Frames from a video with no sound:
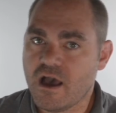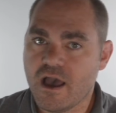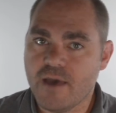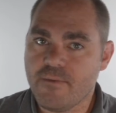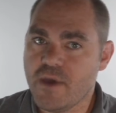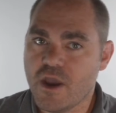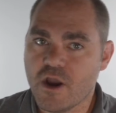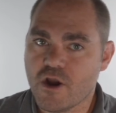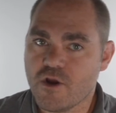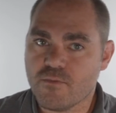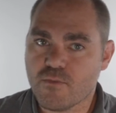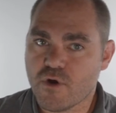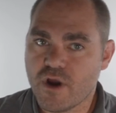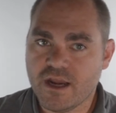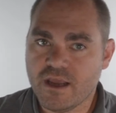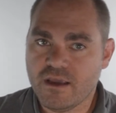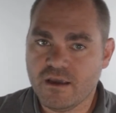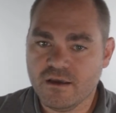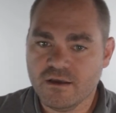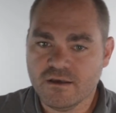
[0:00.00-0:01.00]
Aaron
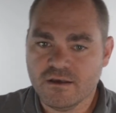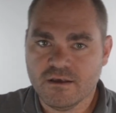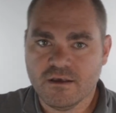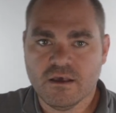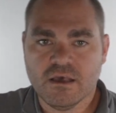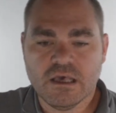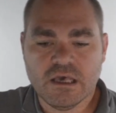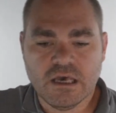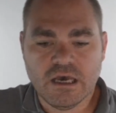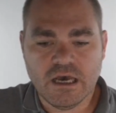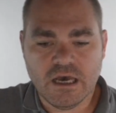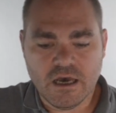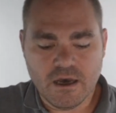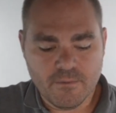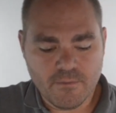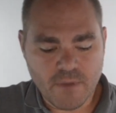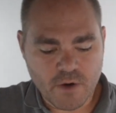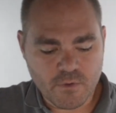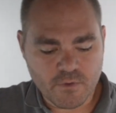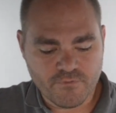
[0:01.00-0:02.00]
Brady.
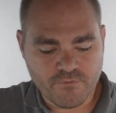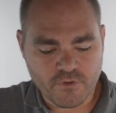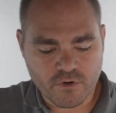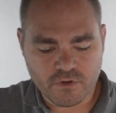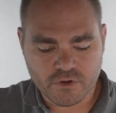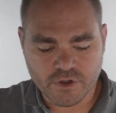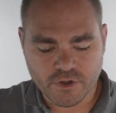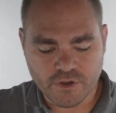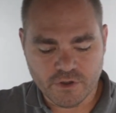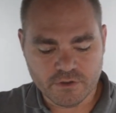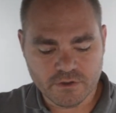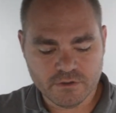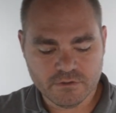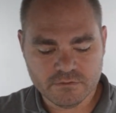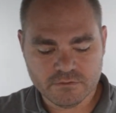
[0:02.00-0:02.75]
My referral code,